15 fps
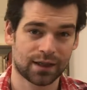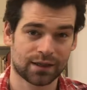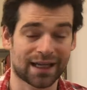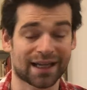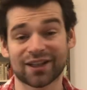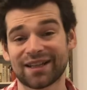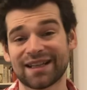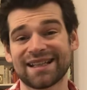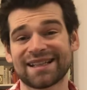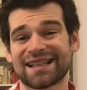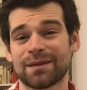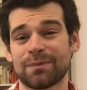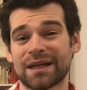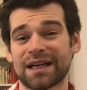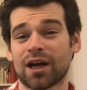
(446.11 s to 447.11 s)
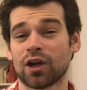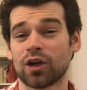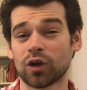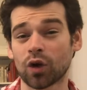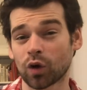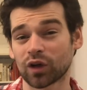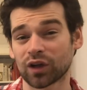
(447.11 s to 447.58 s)
That could easily be a
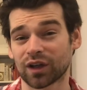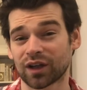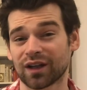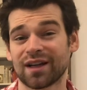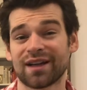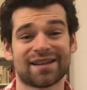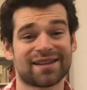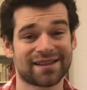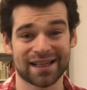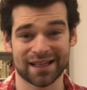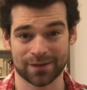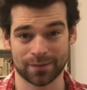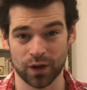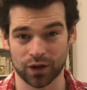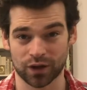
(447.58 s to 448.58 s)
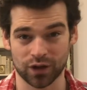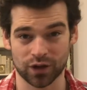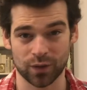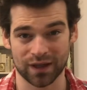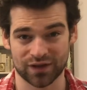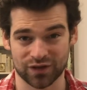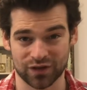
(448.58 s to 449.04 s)
longer 6-marker
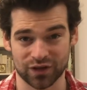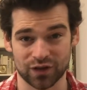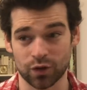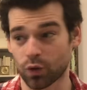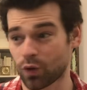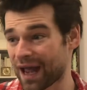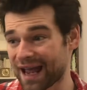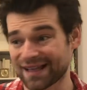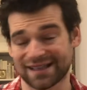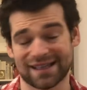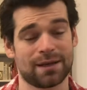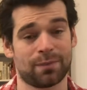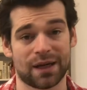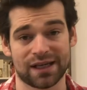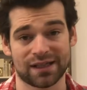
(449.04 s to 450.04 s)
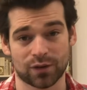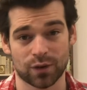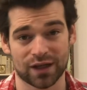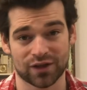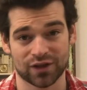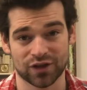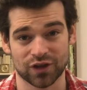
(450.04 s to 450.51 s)
question or essay-based
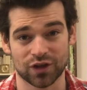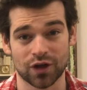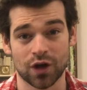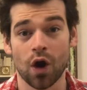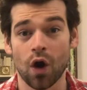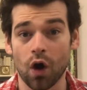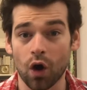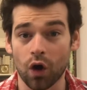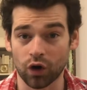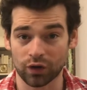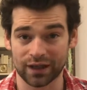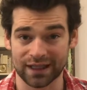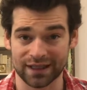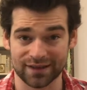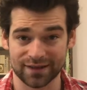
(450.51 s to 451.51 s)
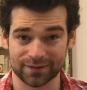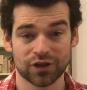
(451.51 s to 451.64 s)
question on it.